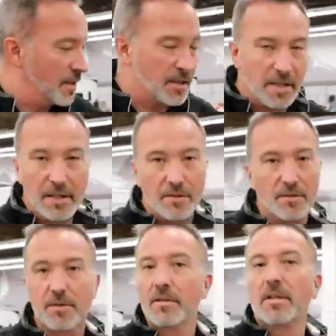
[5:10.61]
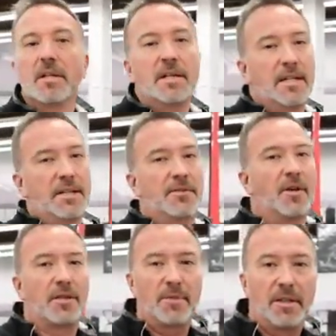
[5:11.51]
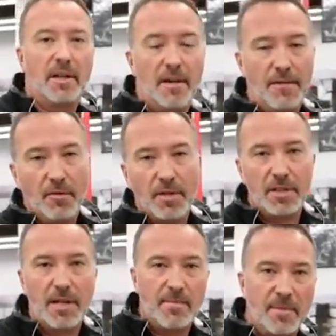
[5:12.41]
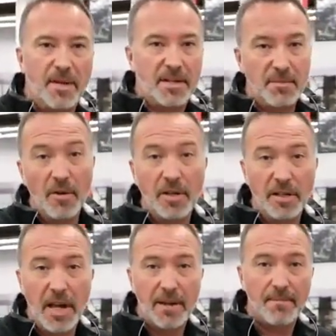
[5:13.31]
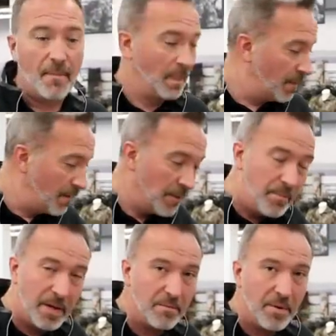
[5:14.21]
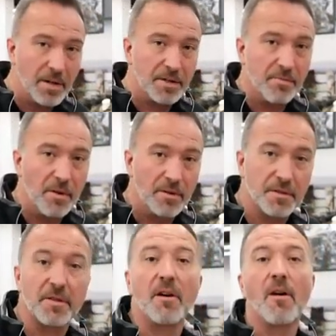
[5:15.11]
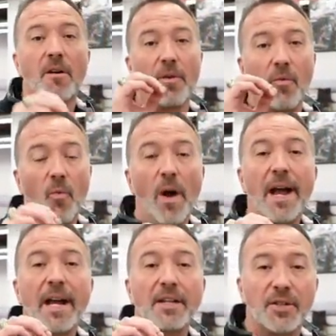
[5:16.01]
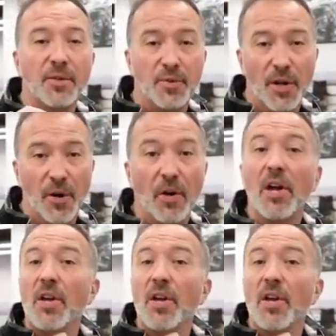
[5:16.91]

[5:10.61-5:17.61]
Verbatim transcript: the seals. Trust me, if you want to step up that smoking game, the Pit Boss smokers are the way to go.